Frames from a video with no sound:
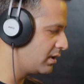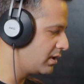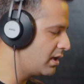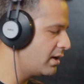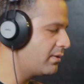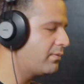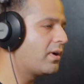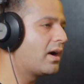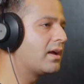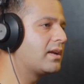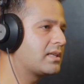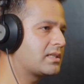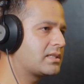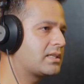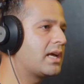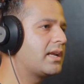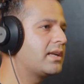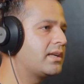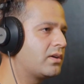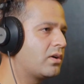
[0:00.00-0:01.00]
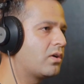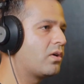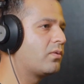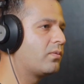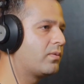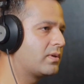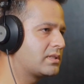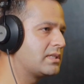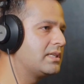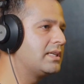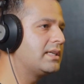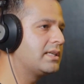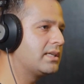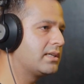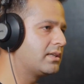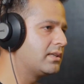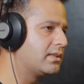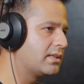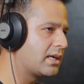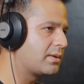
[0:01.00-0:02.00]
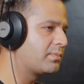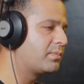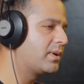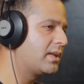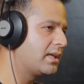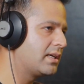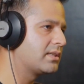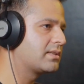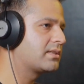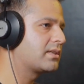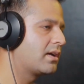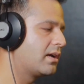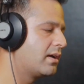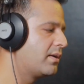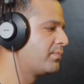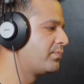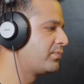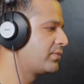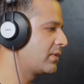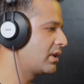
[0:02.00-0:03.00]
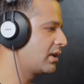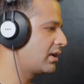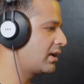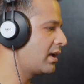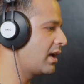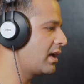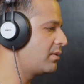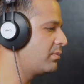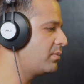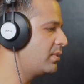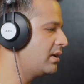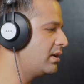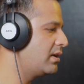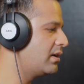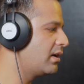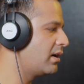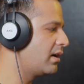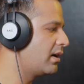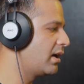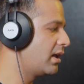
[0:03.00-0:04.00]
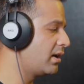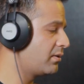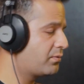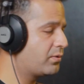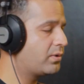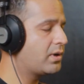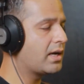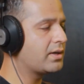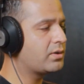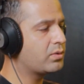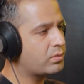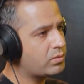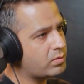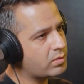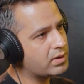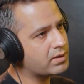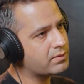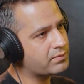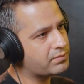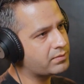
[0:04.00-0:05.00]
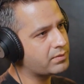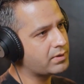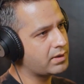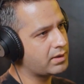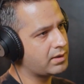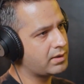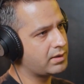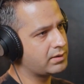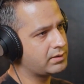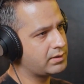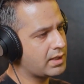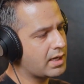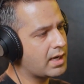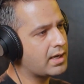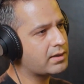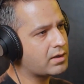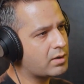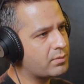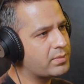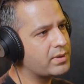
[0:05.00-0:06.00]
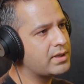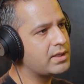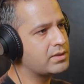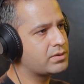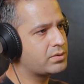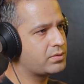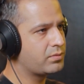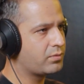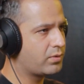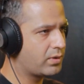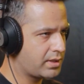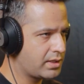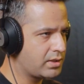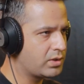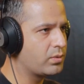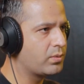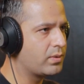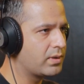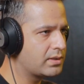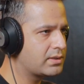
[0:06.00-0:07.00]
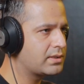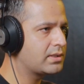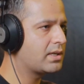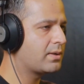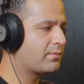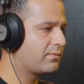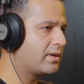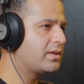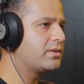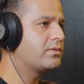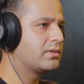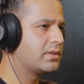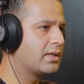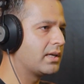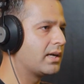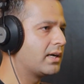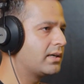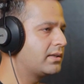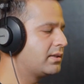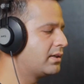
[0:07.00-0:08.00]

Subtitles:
give an understanding of what's needed in that place can be helpful. I don't know if there are companies working towards it. I'm pretty sure they